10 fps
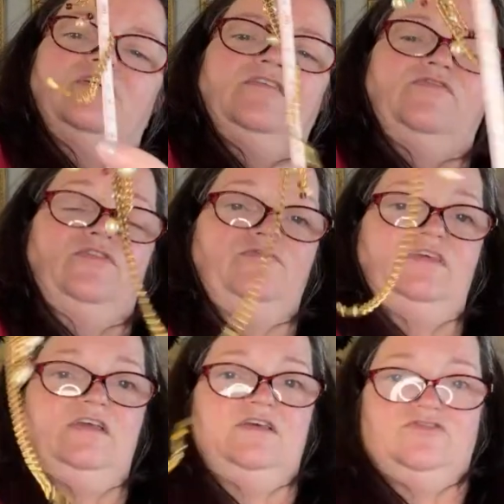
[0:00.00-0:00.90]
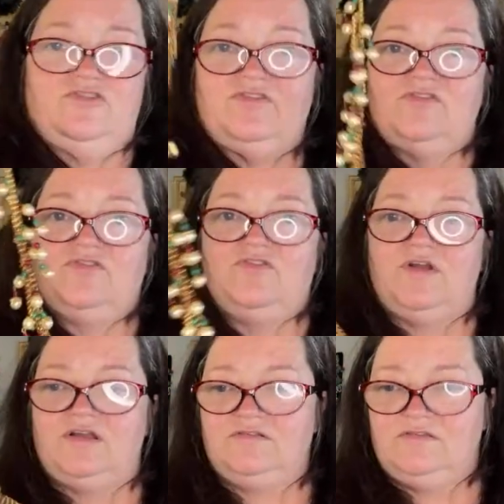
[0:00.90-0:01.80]
It's 15 inches is
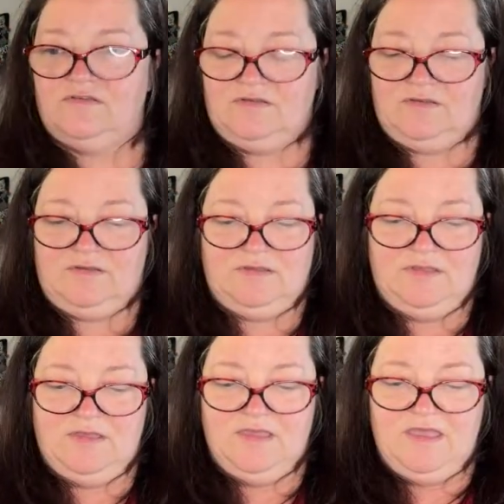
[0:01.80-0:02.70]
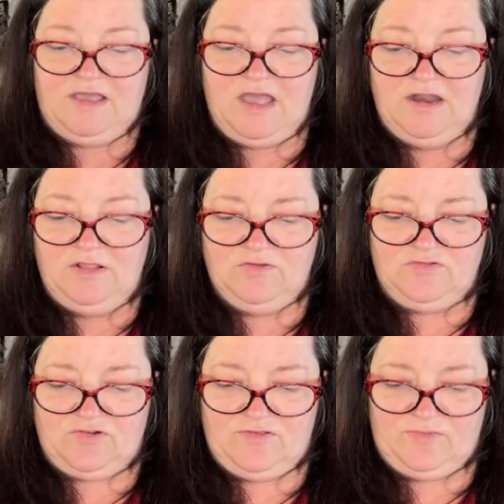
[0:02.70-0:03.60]
correct. It kind of looks
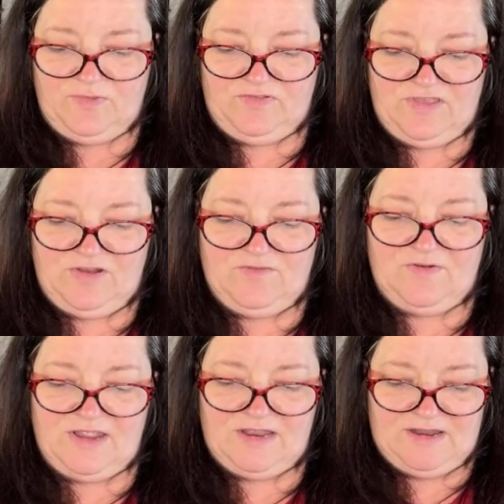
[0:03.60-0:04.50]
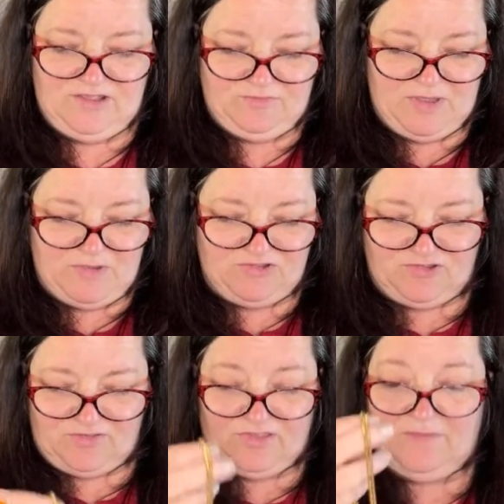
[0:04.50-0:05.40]
Christmassy, or right? Maybe I
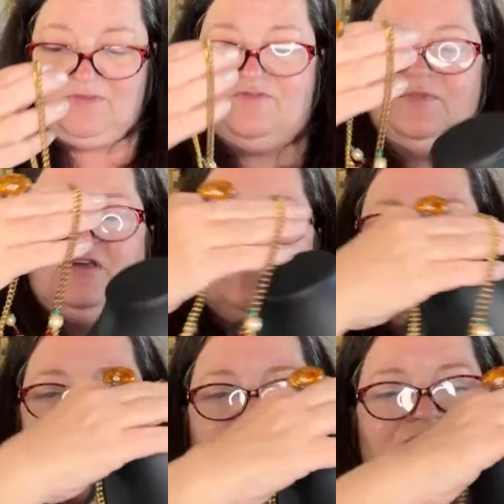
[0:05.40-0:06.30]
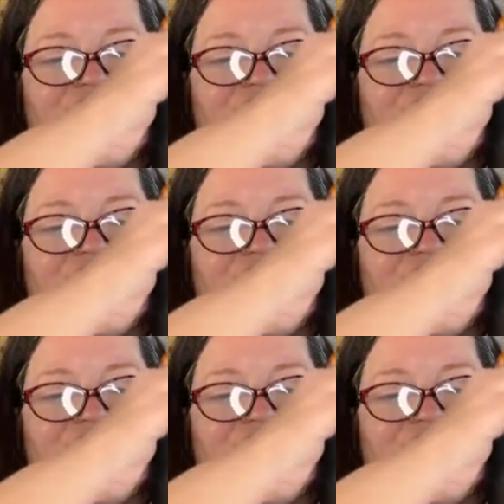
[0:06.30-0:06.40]
should save it for my Christmas in